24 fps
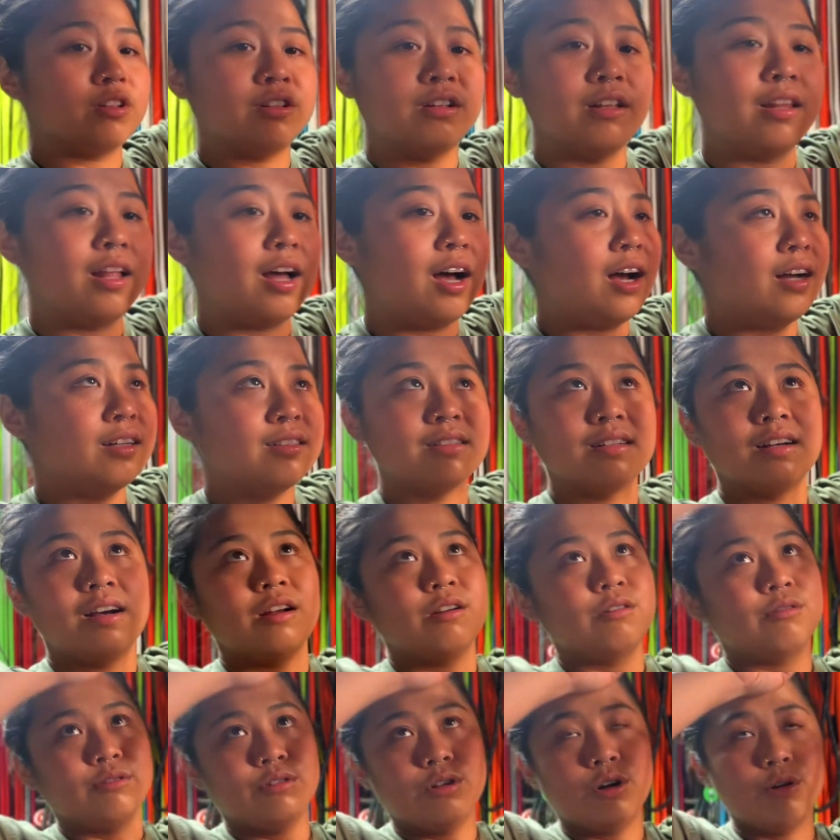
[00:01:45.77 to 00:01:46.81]
the last, I
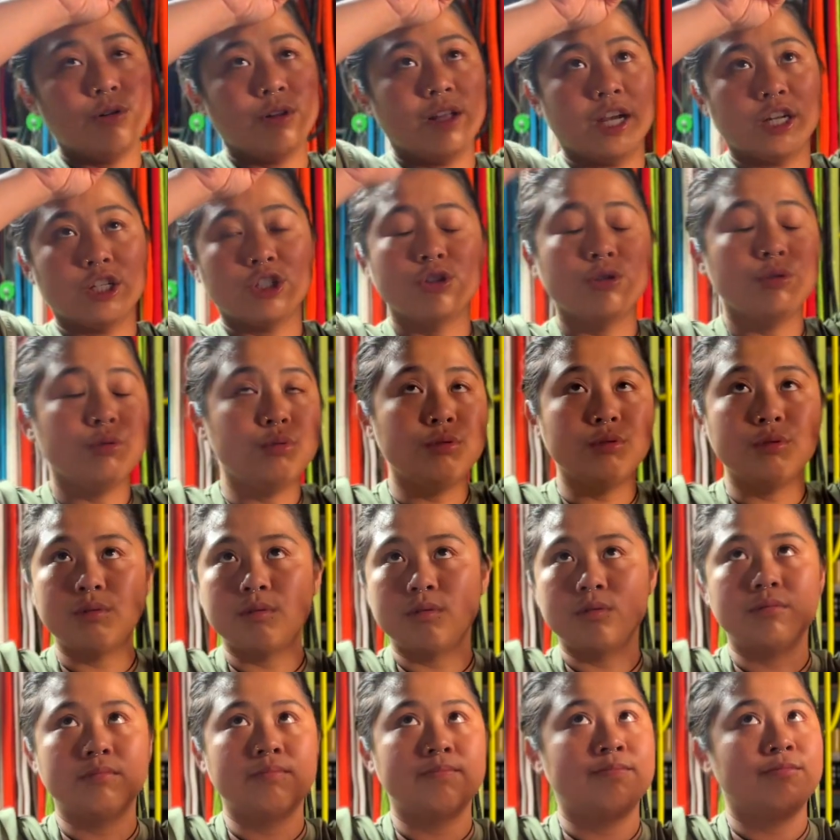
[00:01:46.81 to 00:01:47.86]
don't know, like two
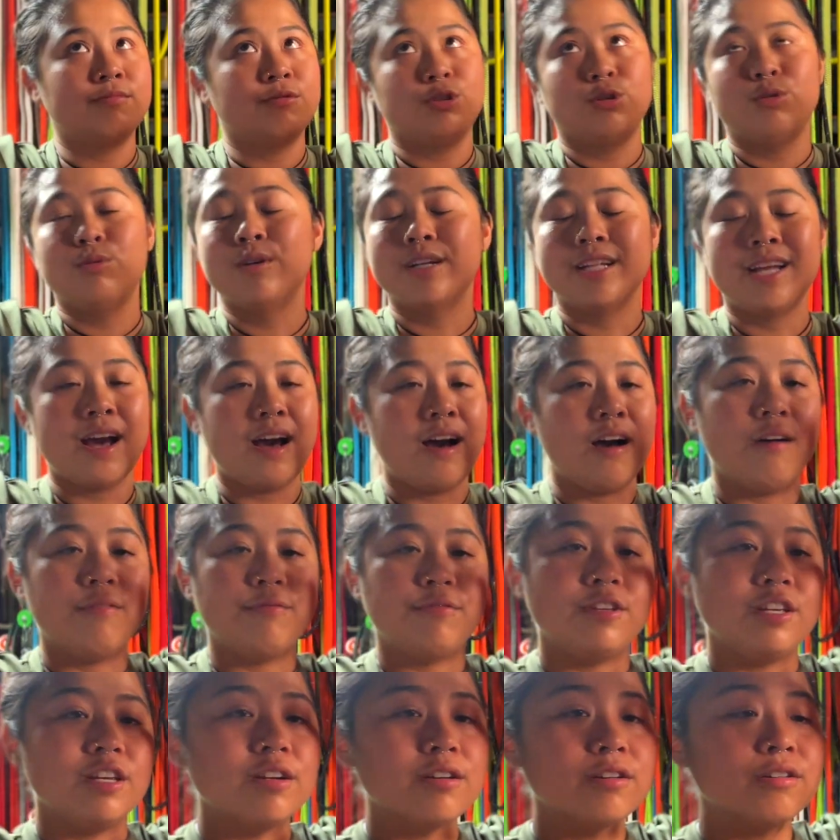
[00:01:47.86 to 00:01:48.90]
and a half
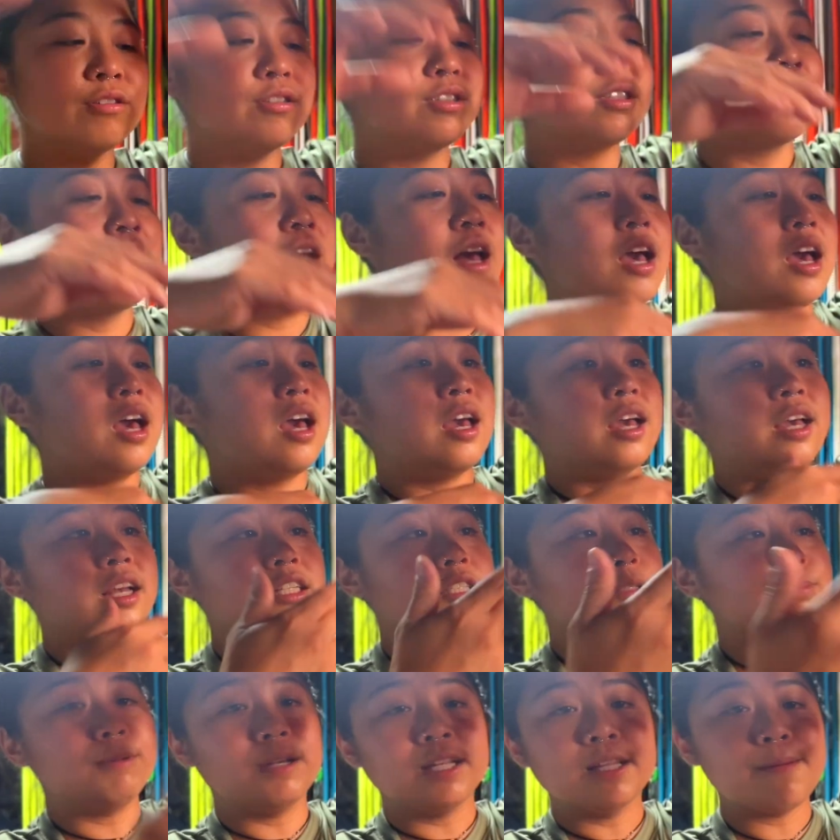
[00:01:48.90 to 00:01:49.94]
years. It's
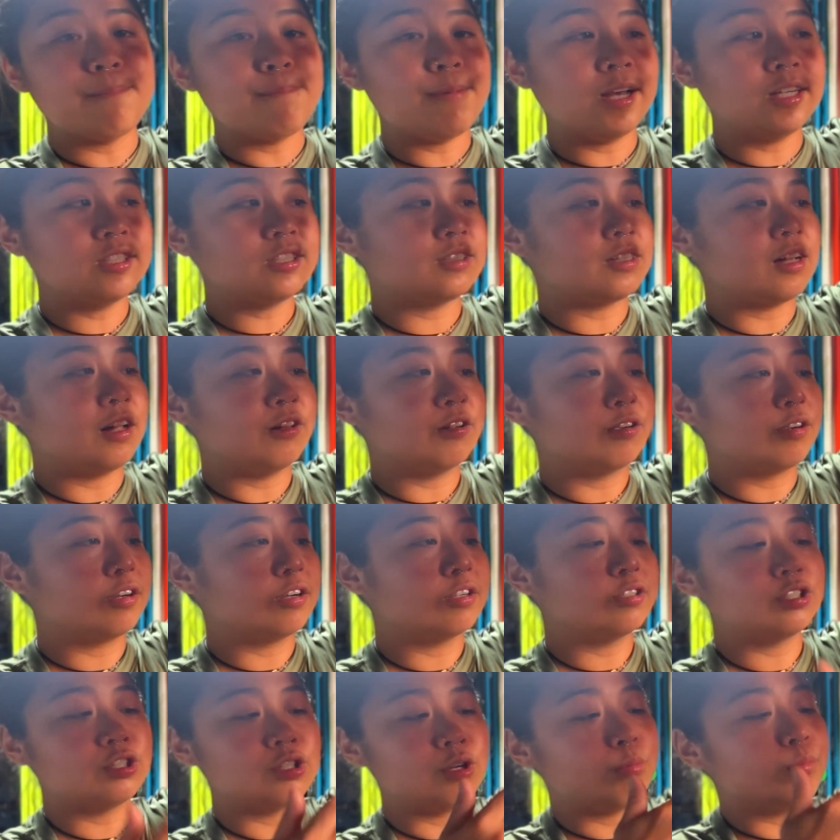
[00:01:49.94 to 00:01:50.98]
been a bestseller.
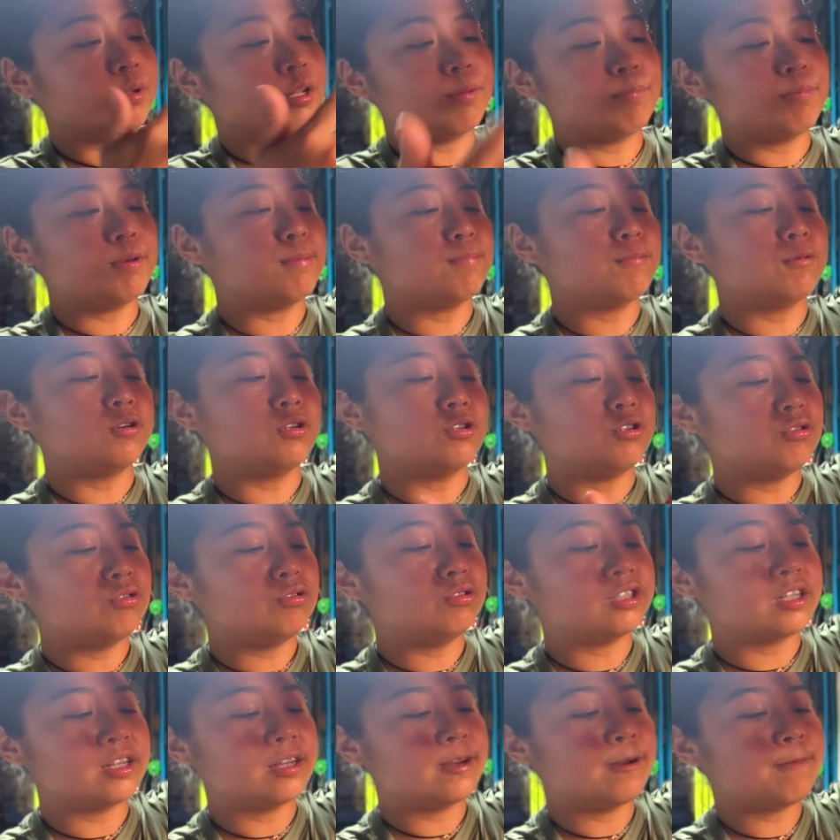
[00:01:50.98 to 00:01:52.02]
So many people use
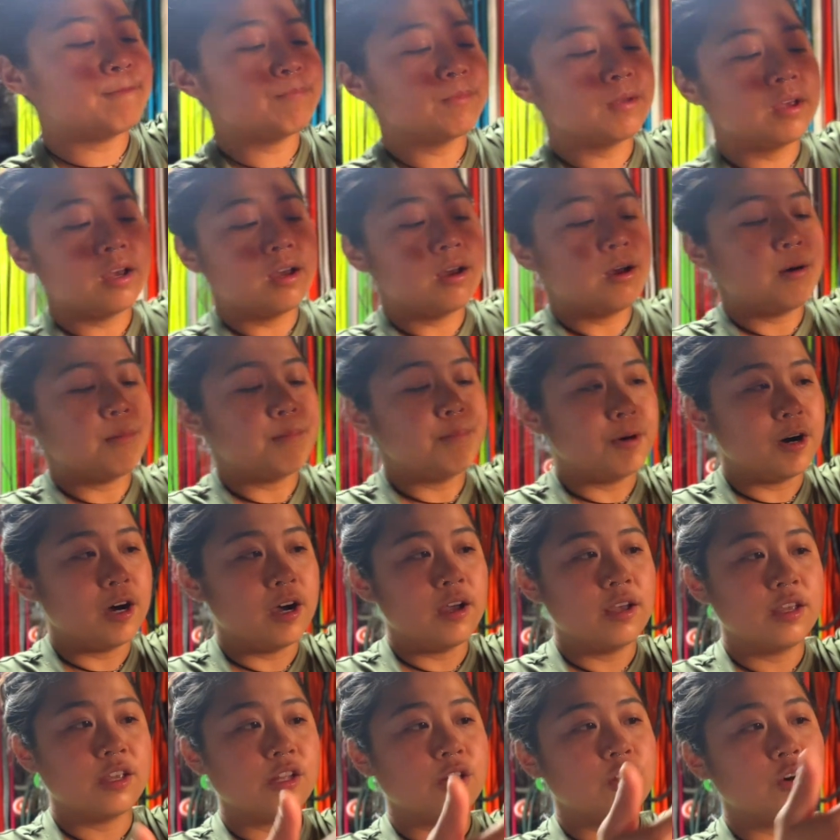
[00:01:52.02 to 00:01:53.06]
it.
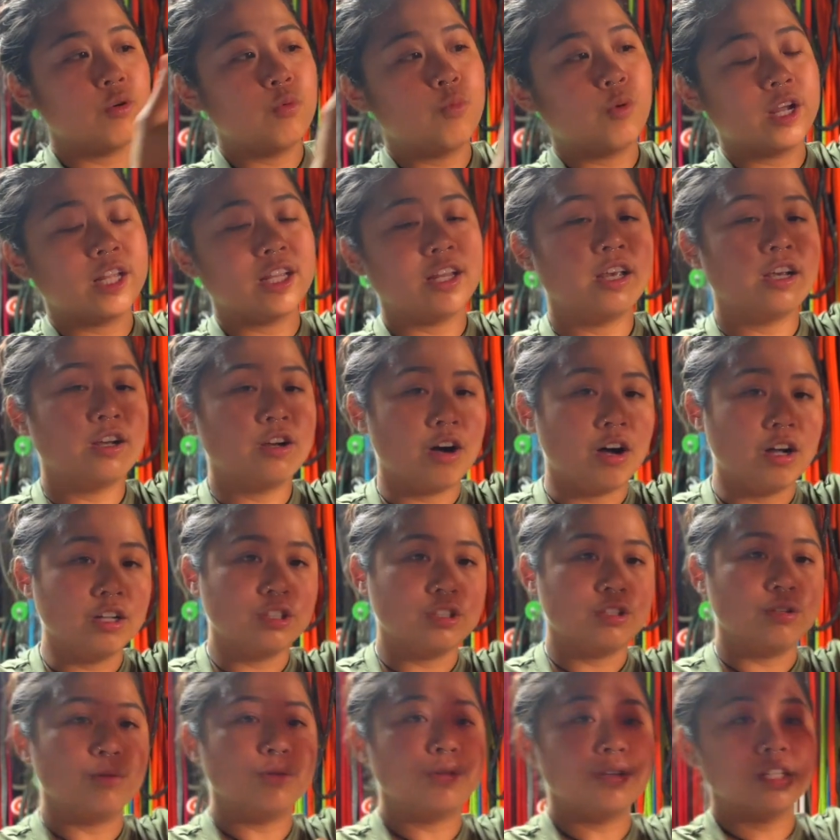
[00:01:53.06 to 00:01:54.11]
But, when I got
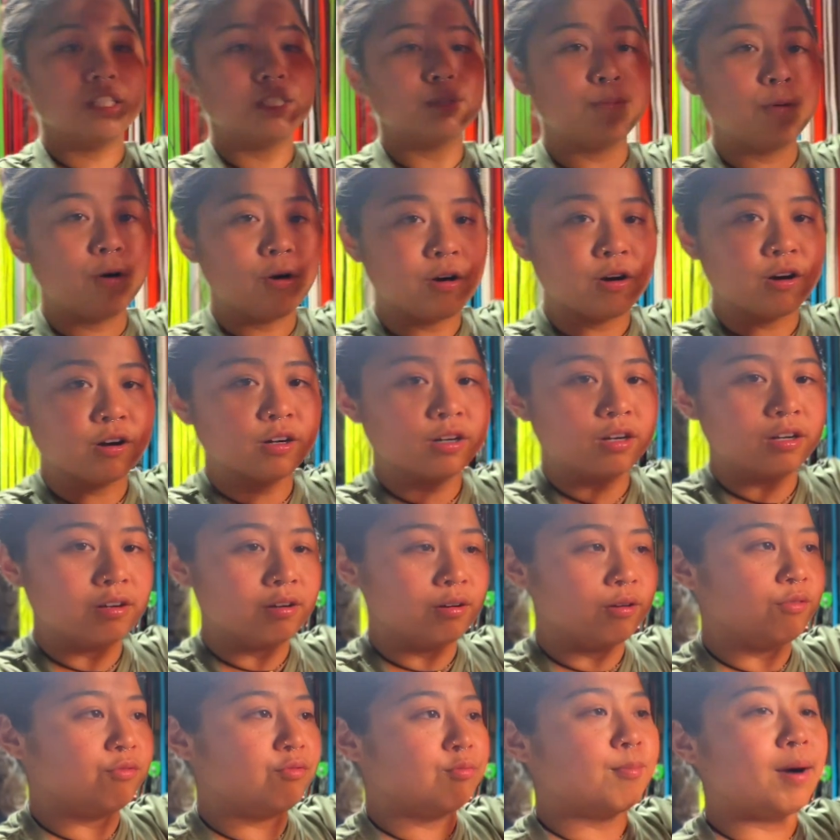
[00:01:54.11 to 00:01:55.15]
to this part
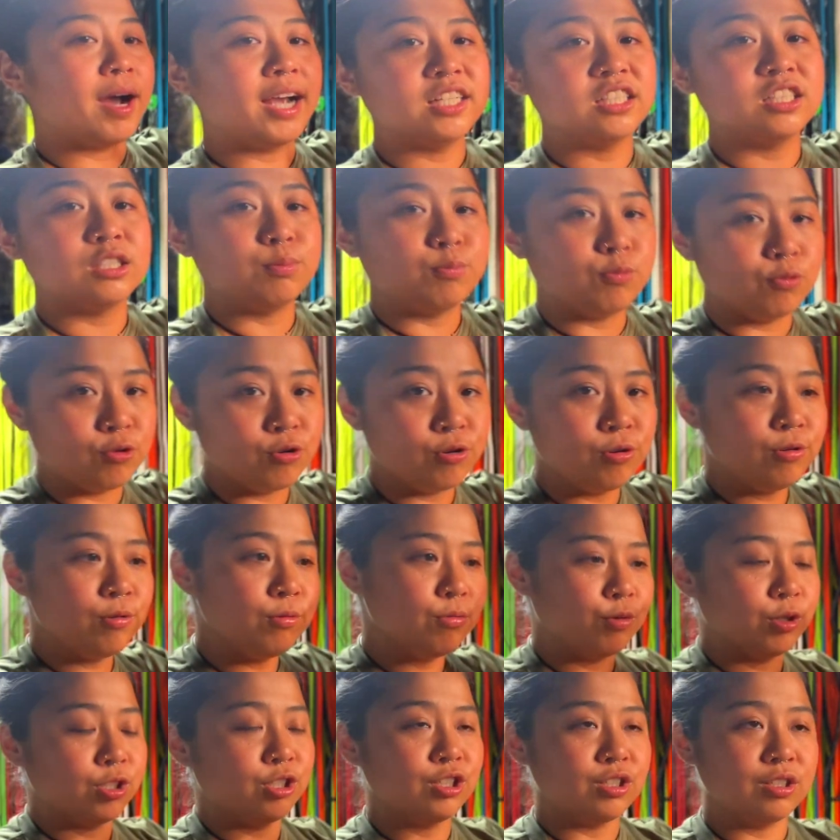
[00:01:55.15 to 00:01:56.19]
of my spool,
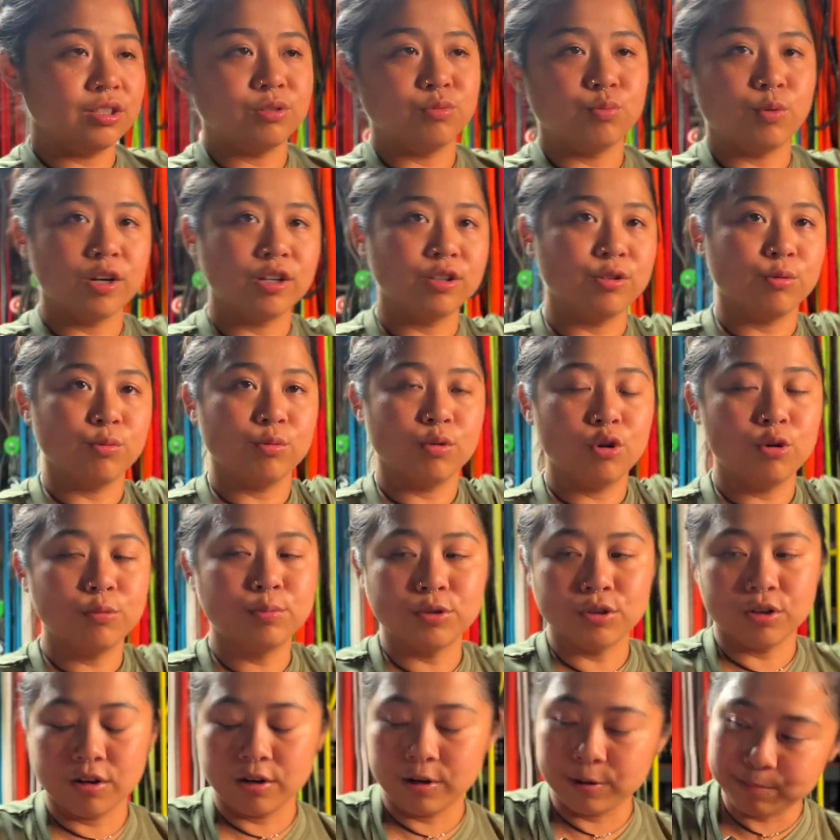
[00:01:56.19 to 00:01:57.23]
which is where the ropes
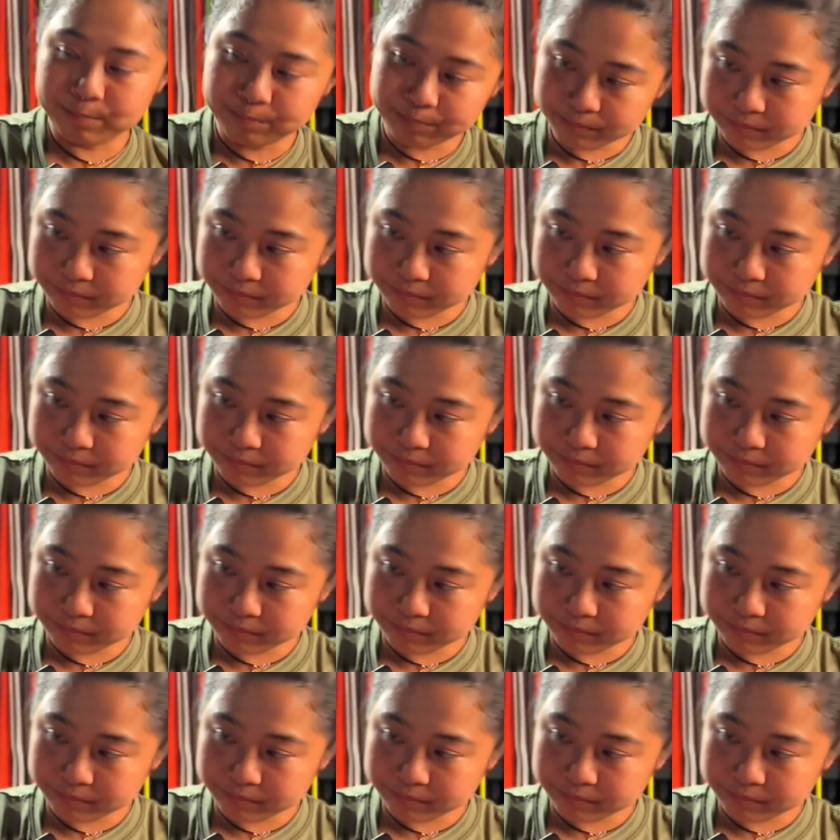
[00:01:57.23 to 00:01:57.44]
are